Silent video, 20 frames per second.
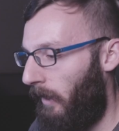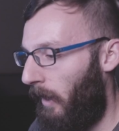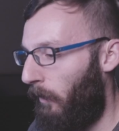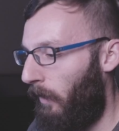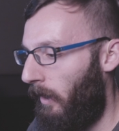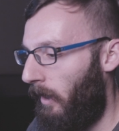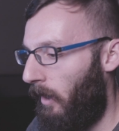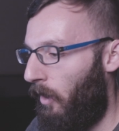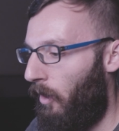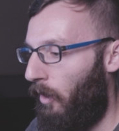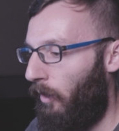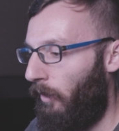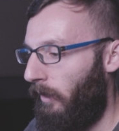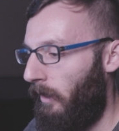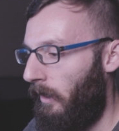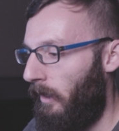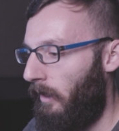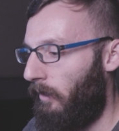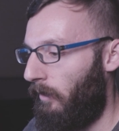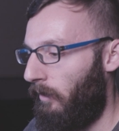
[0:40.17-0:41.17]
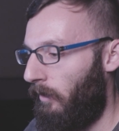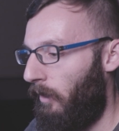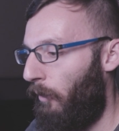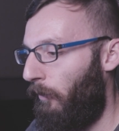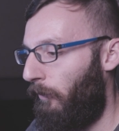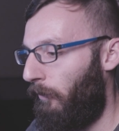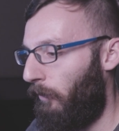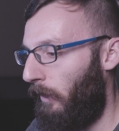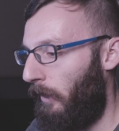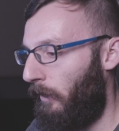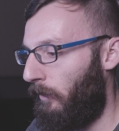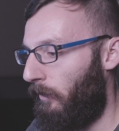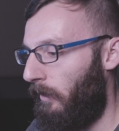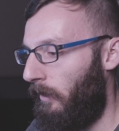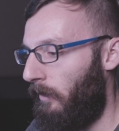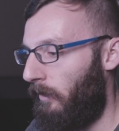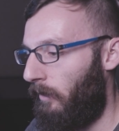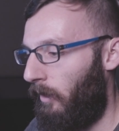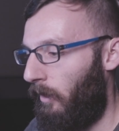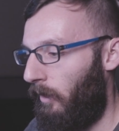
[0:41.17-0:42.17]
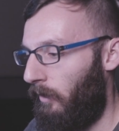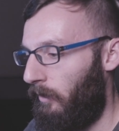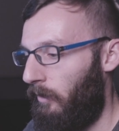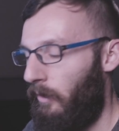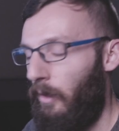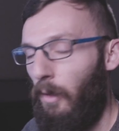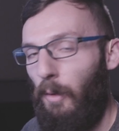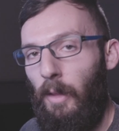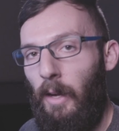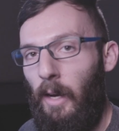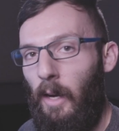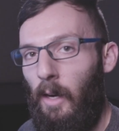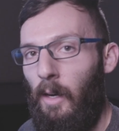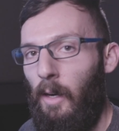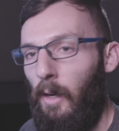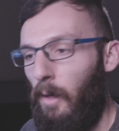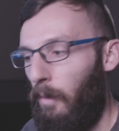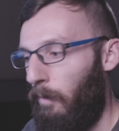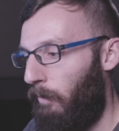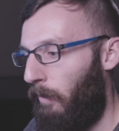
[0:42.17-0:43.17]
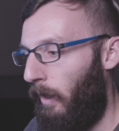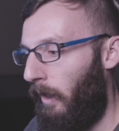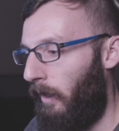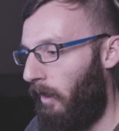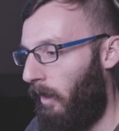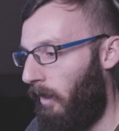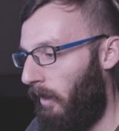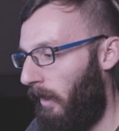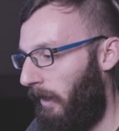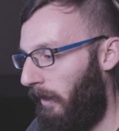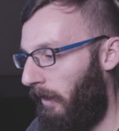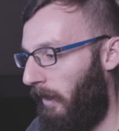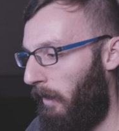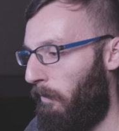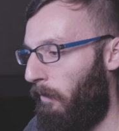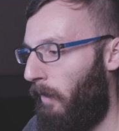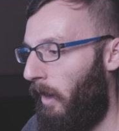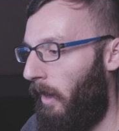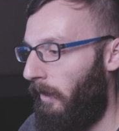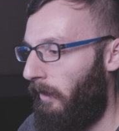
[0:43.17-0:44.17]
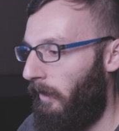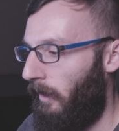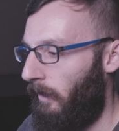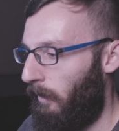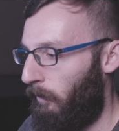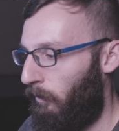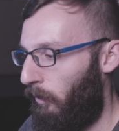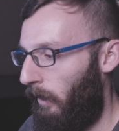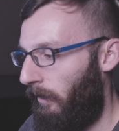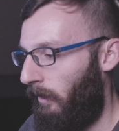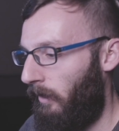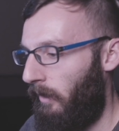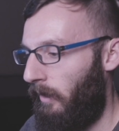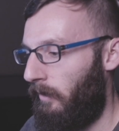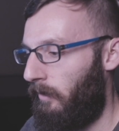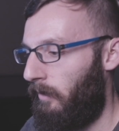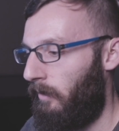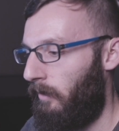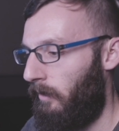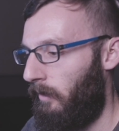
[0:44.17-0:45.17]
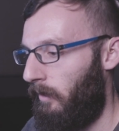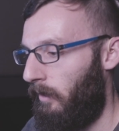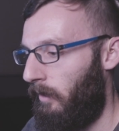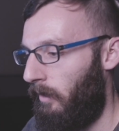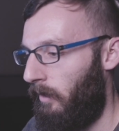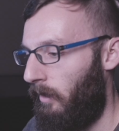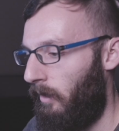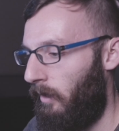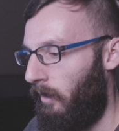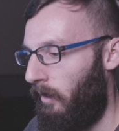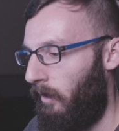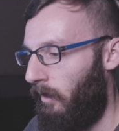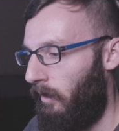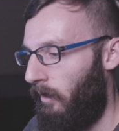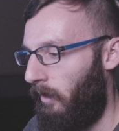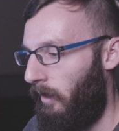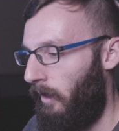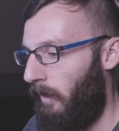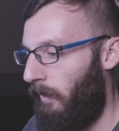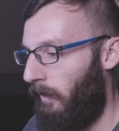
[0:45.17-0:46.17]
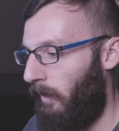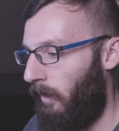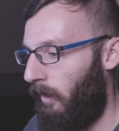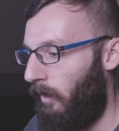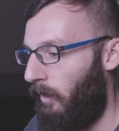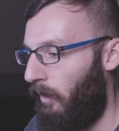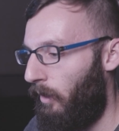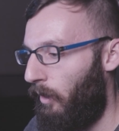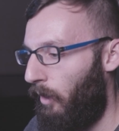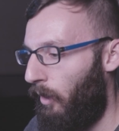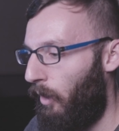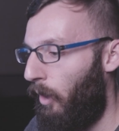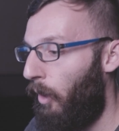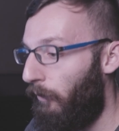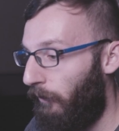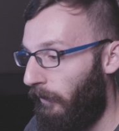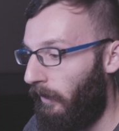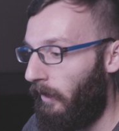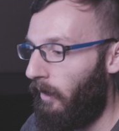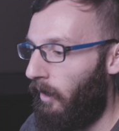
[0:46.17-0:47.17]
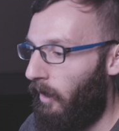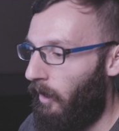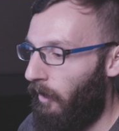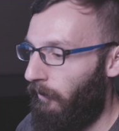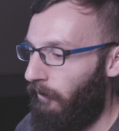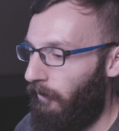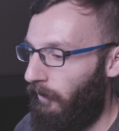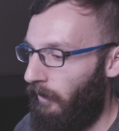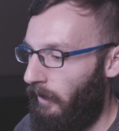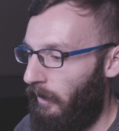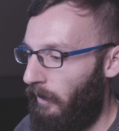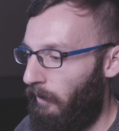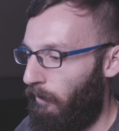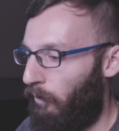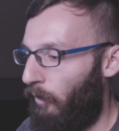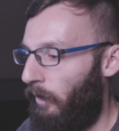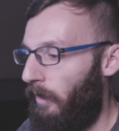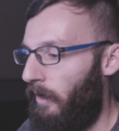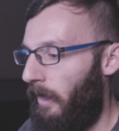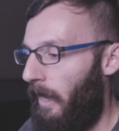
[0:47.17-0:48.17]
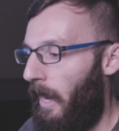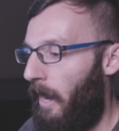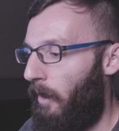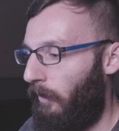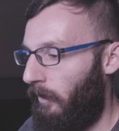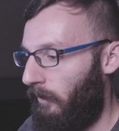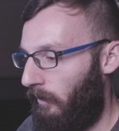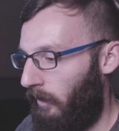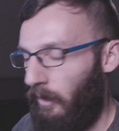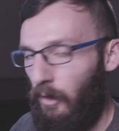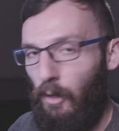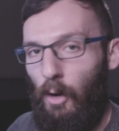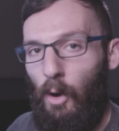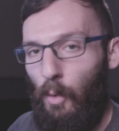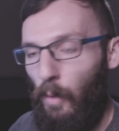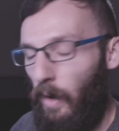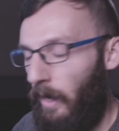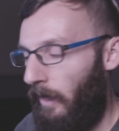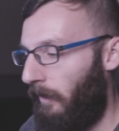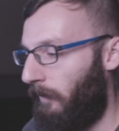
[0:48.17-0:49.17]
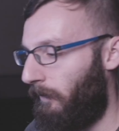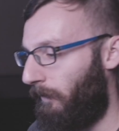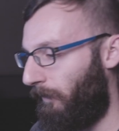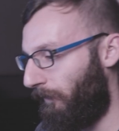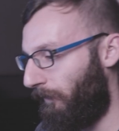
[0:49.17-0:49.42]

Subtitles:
That way all the low frequencies are still there, but a lot of that mud and the breathiness and the hoofing of the breathing out is going to go away.